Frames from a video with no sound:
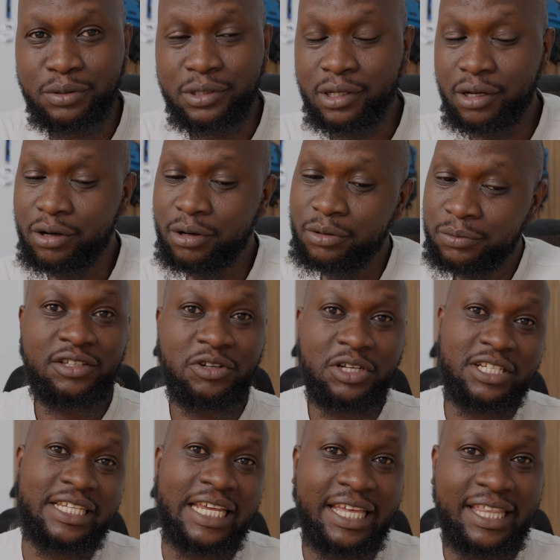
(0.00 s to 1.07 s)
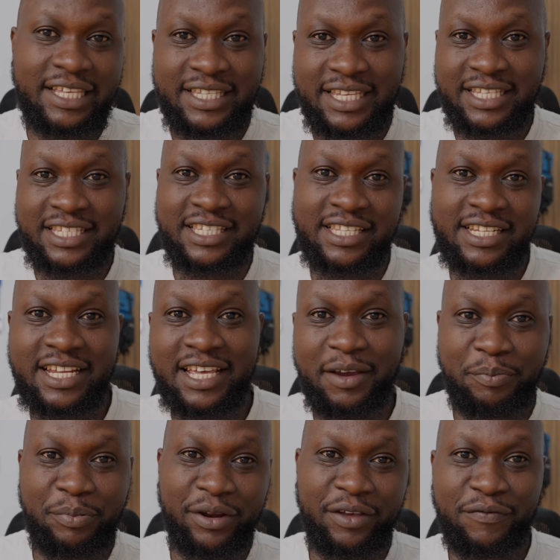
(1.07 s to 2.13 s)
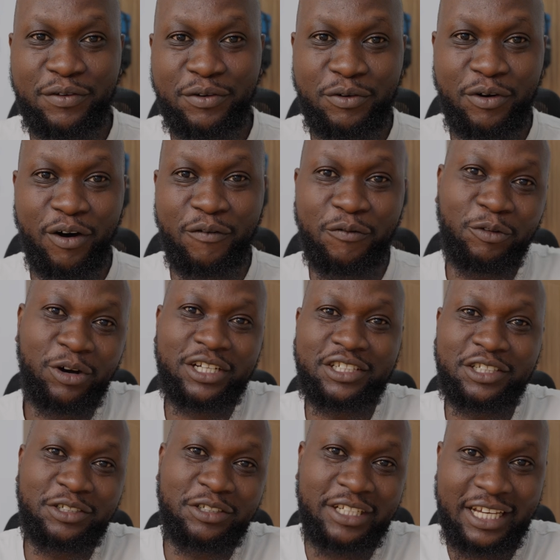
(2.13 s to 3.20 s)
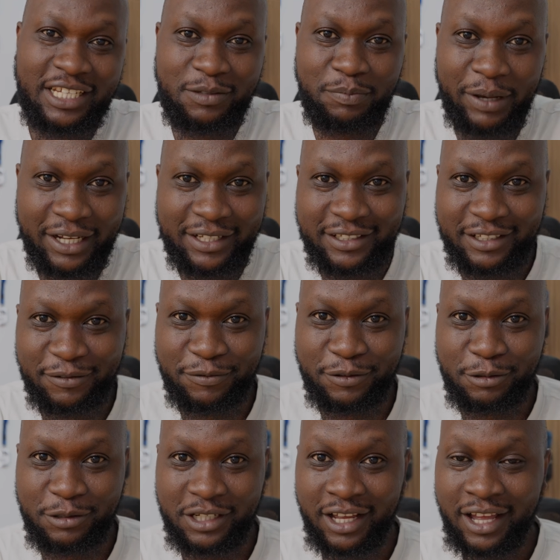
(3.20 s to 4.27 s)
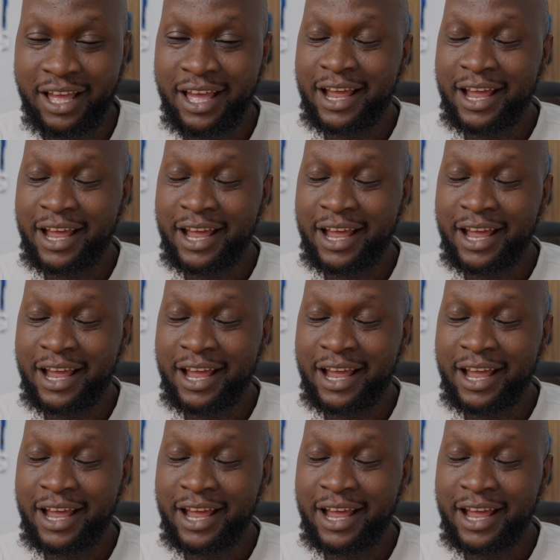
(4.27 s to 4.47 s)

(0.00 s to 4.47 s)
So you can take this as a sneak preview of what you should expect in the future.